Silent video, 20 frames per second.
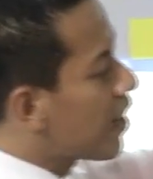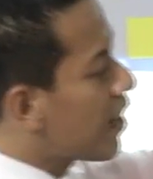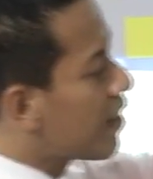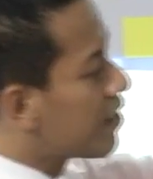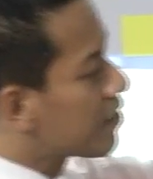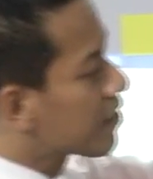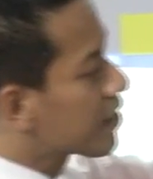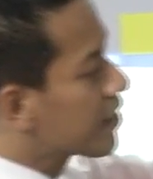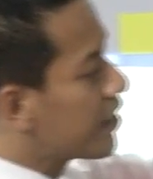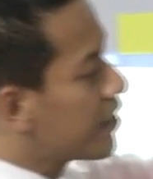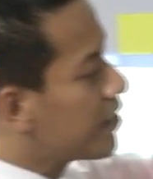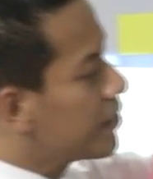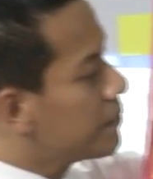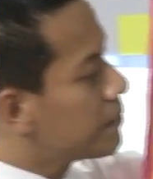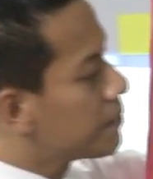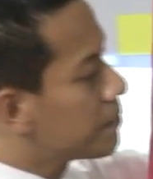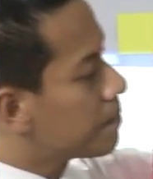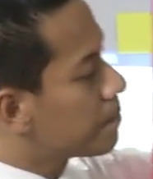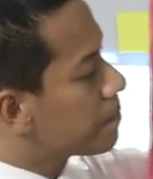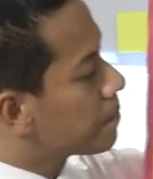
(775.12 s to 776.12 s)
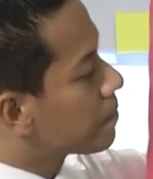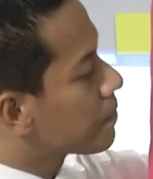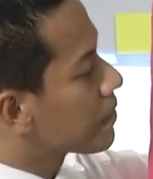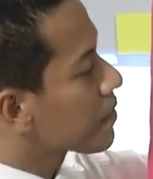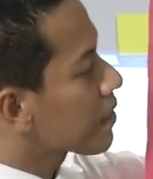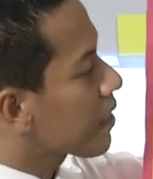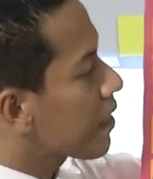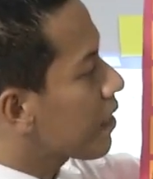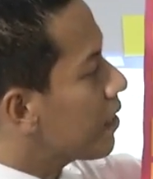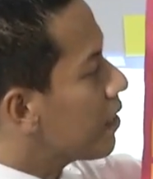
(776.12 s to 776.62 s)
card, okay?
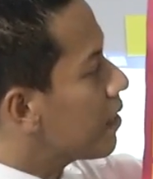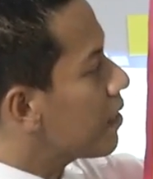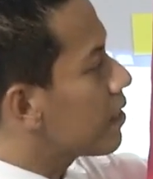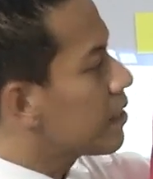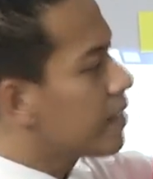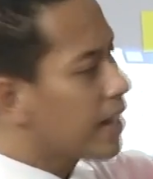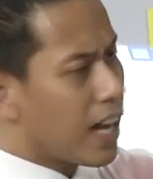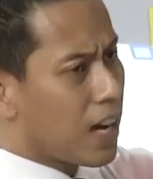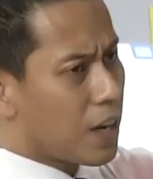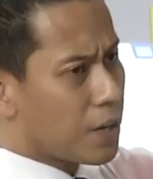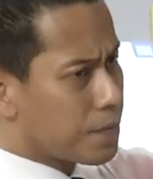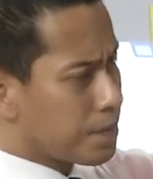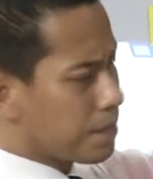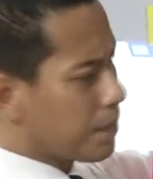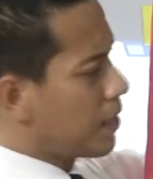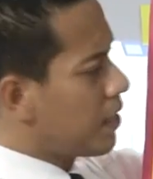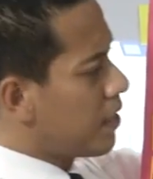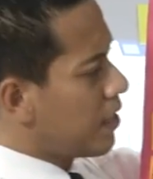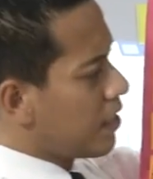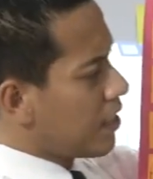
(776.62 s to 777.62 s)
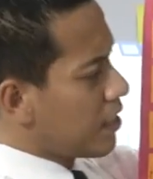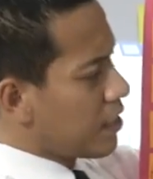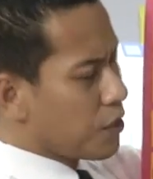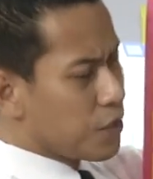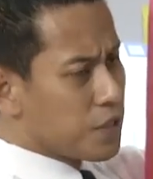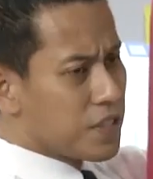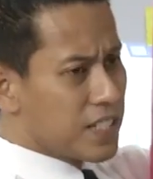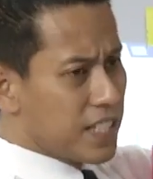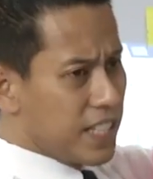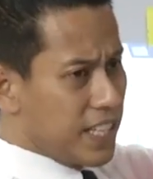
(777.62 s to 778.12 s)
Now,
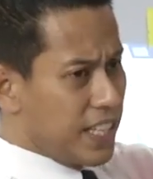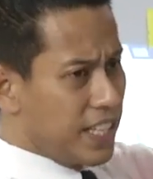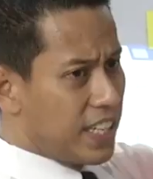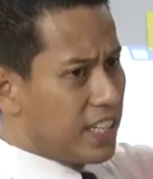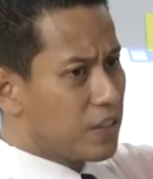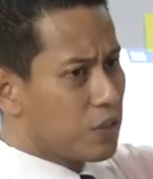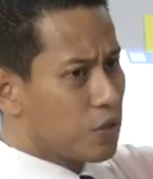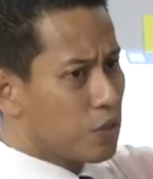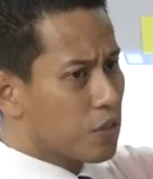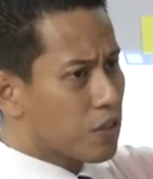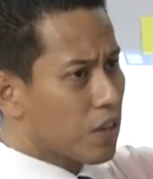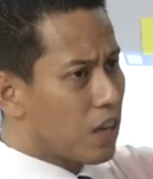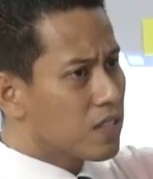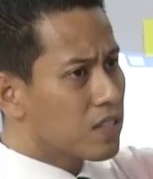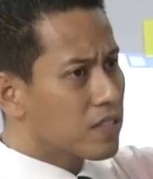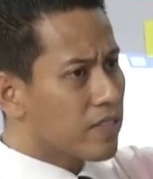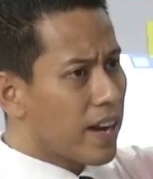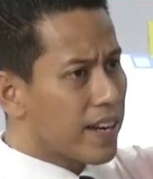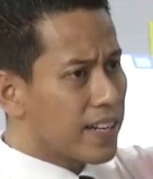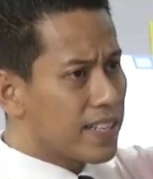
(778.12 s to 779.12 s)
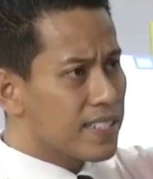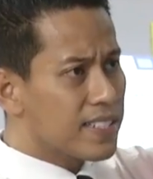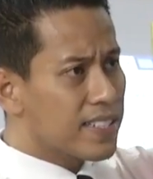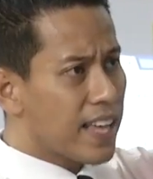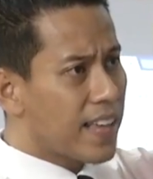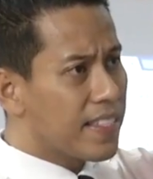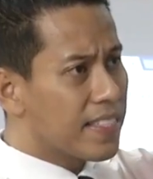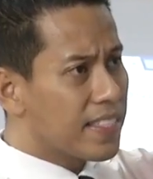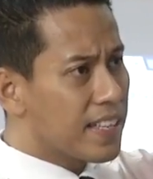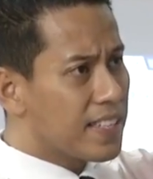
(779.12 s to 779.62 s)
you see, to construct a
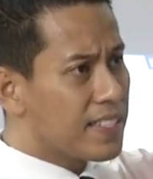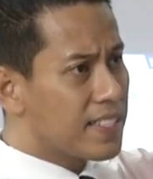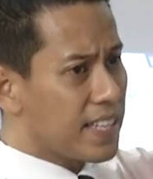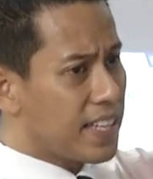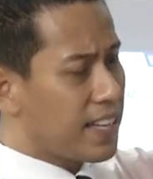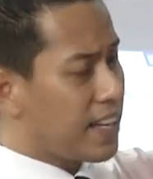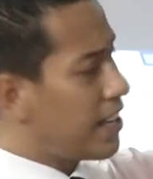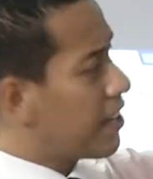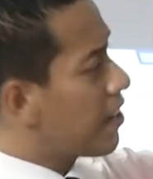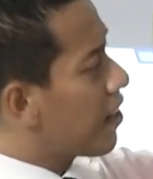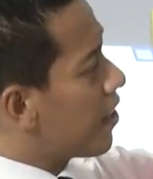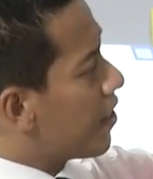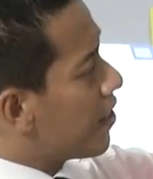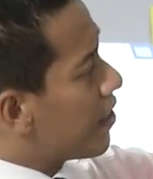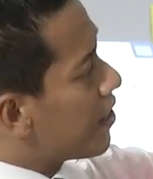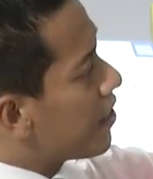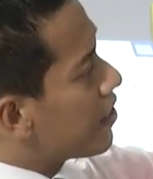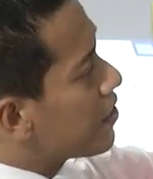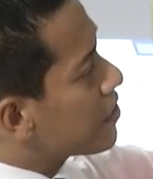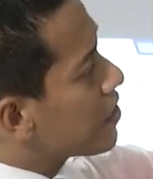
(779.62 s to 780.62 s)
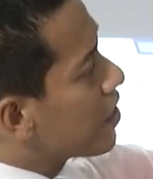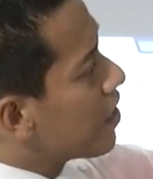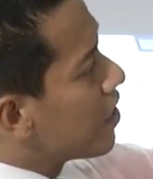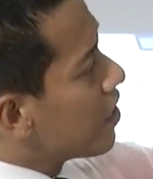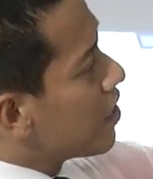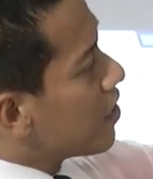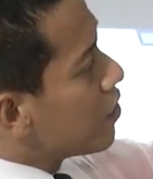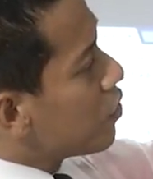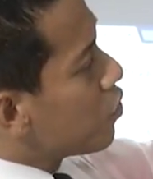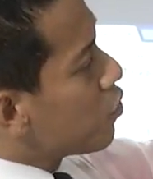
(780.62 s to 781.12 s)
sentence in English,
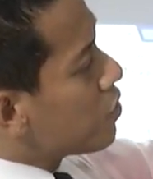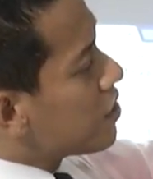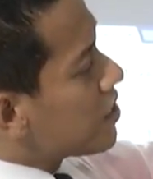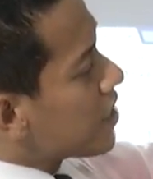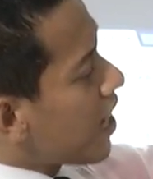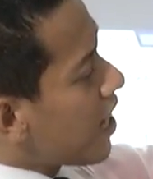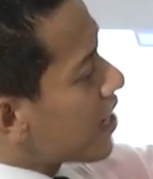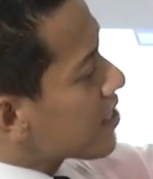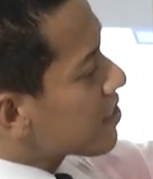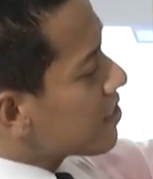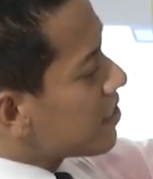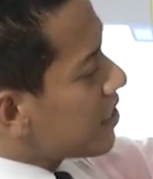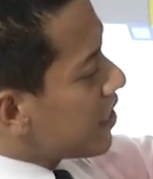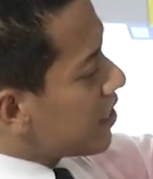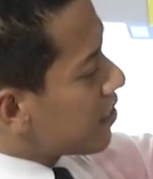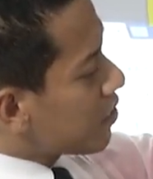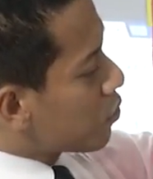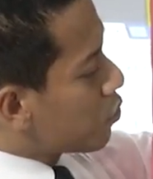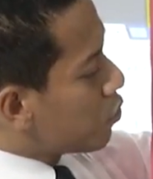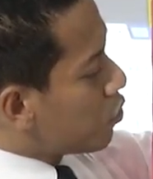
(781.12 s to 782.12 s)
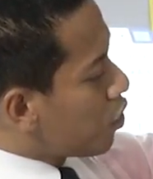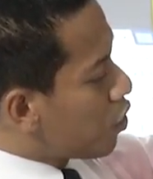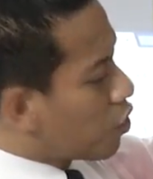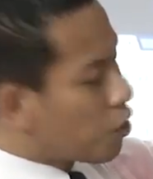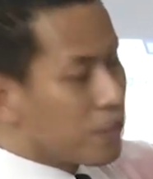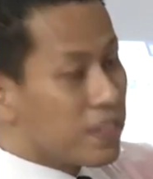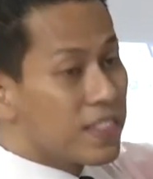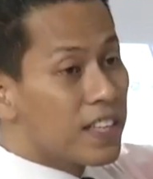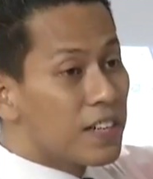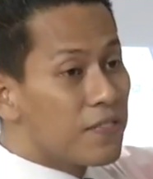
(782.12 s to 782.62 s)
you just need to
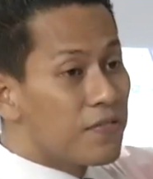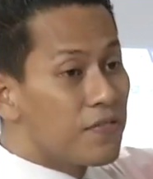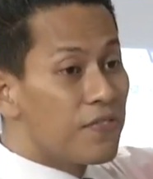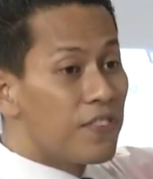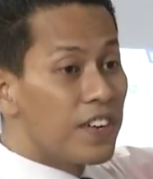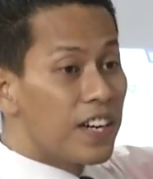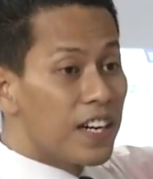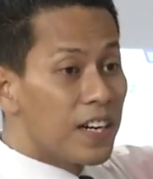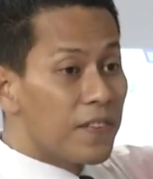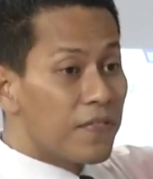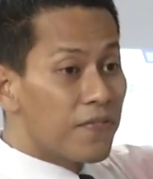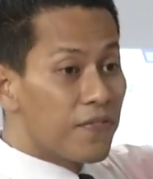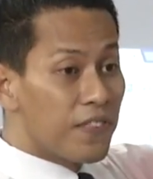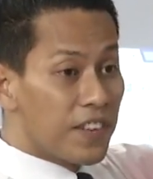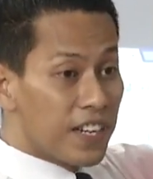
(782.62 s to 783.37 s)
know the verb